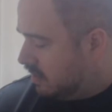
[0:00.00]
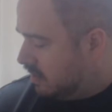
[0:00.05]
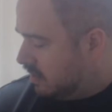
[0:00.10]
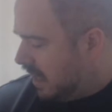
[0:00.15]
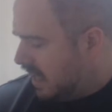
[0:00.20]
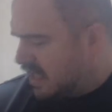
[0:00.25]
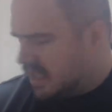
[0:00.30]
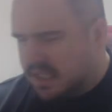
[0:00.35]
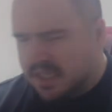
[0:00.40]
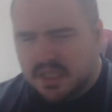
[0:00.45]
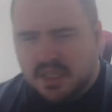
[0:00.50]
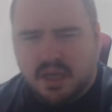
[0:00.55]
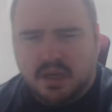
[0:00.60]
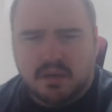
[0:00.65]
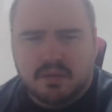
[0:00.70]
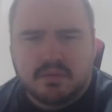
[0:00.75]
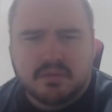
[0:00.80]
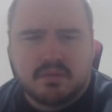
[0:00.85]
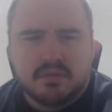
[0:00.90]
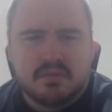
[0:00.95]
Actually, no.
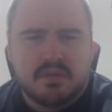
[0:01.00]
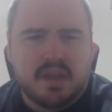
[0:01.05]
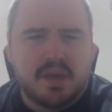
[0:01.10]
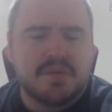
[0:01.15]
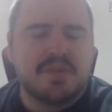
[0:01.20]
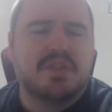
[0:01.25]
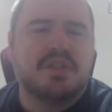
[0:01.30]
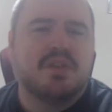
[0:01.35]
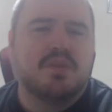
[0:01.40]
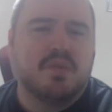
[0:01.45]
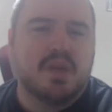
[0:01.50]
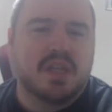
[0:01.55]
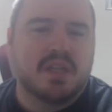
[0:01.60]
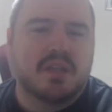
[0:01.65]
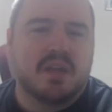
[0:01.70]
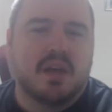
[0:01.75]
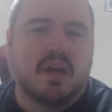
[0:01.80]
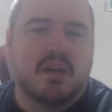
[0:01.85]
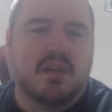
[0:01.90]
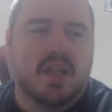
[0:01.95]
That was 2 weeks
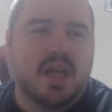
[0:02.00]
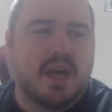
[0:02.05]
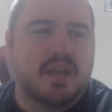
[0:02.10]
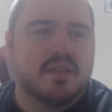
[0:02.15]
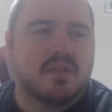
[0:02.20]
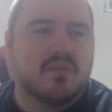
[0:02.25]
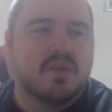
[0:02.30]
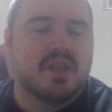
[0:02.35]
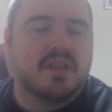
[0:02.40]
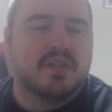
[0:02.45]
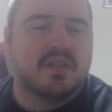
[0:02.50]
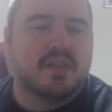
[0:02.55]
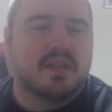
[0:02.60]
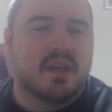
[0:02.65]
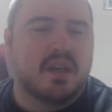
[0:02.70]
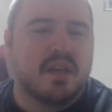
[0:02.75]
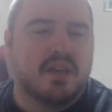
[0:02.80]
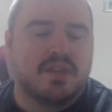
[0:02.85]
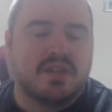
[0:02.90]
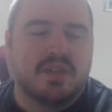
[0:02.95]
ago. Last week's
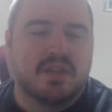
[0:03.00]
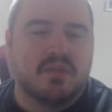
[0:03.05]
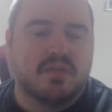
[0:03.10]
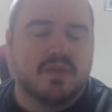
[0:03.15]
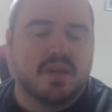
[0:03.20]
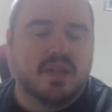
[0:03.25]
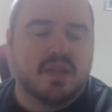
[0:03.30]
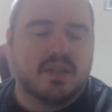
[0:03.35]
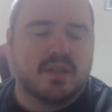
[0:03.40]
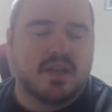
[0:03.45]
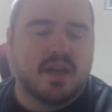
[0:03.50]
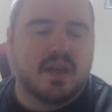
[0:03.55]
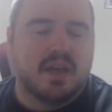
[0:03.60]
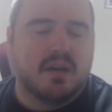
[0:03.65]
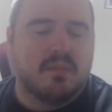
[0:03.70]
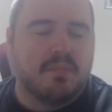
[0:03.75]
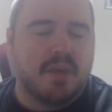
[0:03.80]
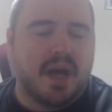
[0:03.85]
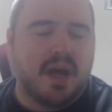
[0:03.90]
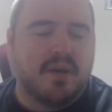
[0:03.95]
issue was
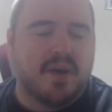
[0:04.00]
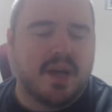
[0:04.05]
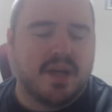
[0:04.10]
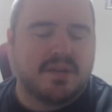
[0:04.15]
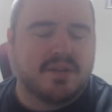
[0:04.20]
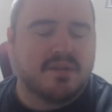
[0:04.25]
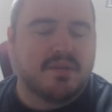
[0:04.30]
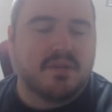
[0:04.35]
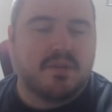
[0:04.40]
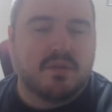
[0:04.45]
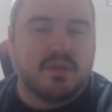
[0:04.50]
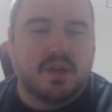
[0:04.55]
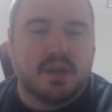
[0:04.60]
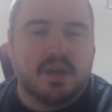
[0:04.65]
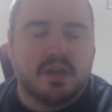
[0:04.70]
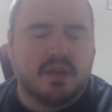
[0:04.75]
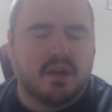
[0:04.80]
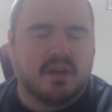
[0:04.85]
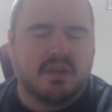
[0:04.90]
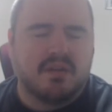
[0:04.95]
Biohazard 3,
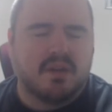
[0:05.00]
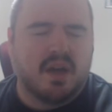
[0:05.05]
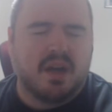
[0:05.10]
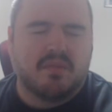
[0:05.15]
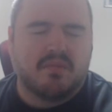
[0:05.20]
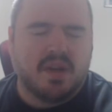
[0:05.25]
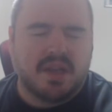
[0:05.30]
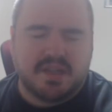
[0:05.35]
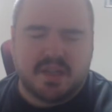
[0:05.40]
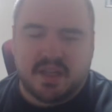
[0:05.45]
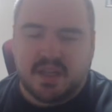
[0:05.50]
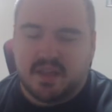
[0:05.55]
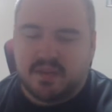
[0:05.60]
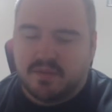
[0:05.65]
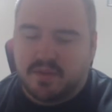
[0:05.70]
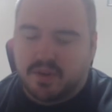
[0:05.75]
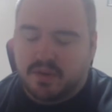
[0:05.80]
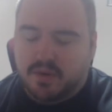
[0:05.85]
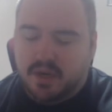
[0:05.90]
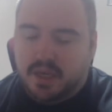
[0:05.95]
or Resident Evil
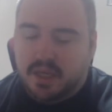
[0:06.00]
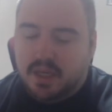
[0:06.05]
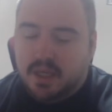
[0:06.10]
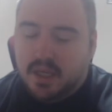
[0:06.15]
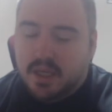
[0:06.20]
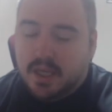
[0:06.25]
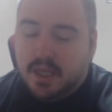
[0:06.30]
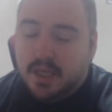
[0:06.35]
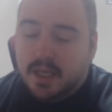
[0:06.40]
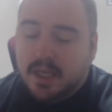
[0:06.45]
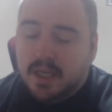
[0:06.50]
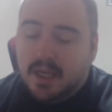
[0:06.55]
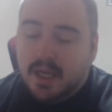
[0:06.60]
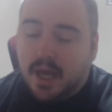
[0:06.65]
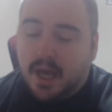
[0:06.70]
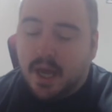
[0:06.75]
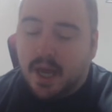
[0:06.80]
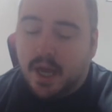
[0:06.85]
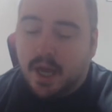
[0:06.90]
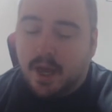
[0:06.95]
3.
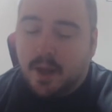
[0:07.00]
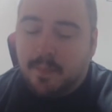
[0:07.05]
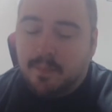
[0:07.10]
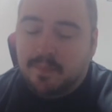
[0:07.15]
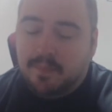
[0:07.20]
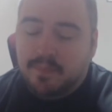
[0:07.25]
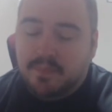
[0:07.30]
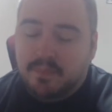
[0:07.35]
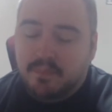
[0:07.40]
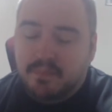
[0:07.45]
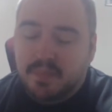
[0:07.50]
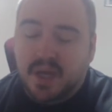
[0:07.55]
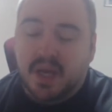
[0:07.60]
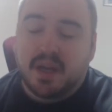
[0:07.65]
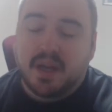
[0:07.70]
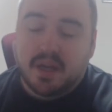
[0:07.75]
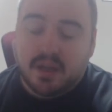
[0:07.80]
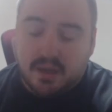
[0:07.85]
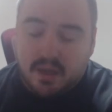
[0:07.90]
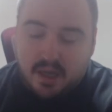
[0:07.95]

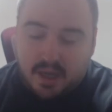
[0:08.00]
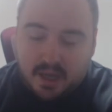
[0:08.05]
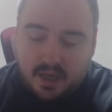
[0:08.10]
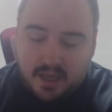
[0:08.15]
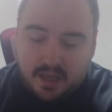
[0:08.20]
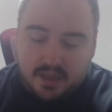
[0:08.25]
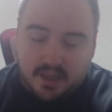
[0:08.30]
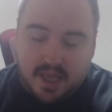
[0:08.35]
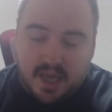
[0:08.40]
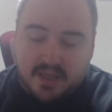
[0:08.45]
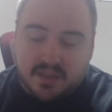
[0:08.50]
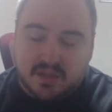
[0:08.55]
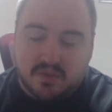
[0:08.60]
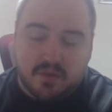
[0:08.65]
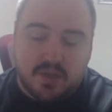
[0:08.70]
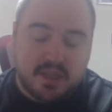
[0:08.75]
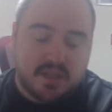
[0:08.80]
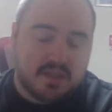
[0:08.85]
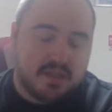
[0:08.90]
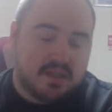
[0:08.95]
But last
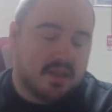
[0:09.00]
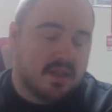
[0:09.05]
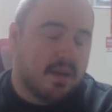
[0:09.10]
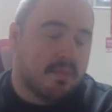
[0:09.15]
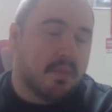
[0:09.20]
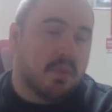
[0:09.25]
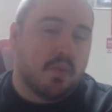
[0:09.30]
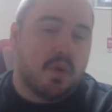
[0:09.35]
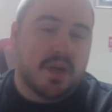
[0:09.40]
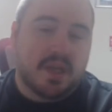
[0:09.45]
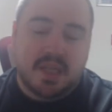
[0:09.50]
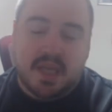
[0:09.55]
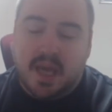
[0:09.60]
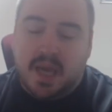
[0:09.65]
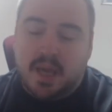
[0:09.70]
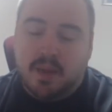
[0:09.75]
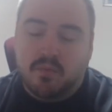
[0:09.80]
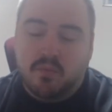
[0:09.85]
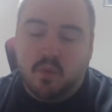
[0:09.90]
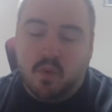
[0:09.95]
week's number one
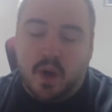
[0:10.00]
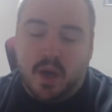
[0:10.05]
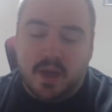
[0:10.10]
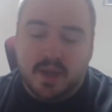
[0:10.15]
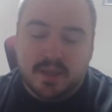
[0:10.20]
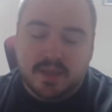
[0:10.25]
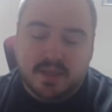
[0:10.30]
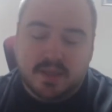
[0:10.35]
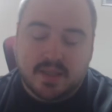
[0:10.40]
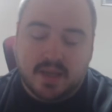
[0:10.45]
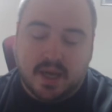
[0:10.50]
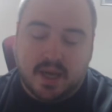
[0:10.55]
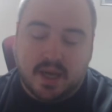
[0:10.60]
game was